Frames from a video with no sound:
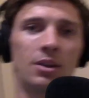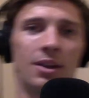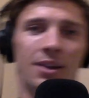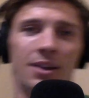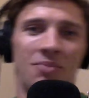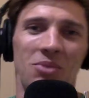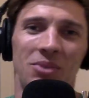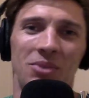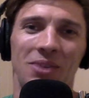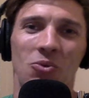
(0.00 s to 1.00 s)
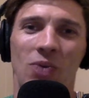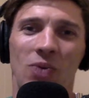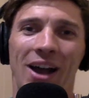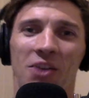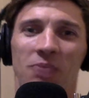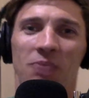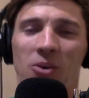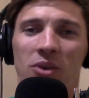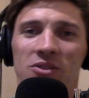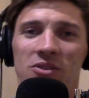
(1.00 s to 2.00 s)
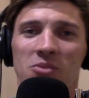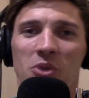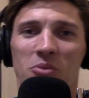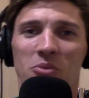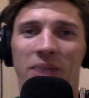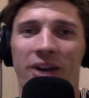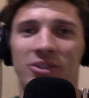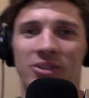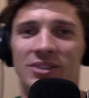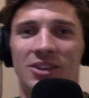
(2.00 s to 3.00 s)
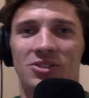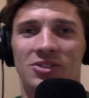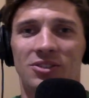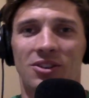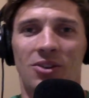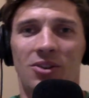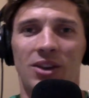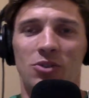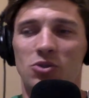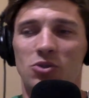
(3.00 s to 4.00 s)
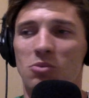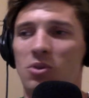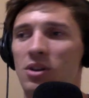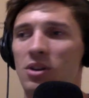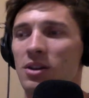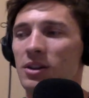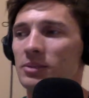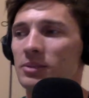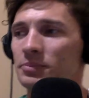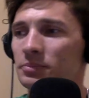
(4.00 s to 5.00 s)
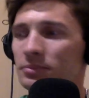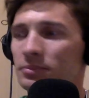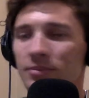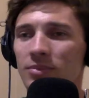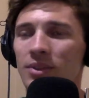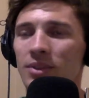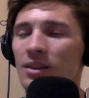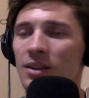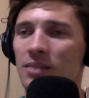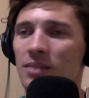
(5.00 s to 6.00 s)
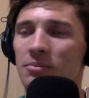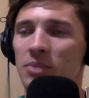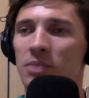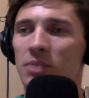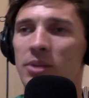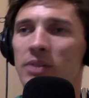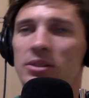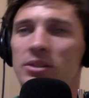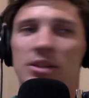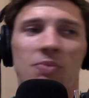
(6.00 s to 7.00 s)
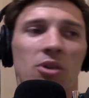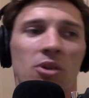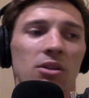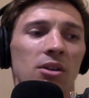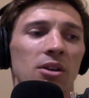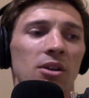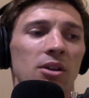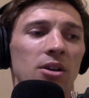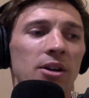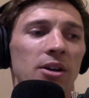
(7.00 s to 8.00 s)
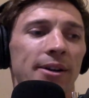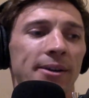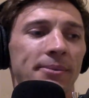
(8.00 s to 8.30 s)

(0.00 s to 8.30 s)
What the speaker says: People get wowed by what Simone Biles does, or Koei Uchimori. I probably pronounced his name wrong. Um,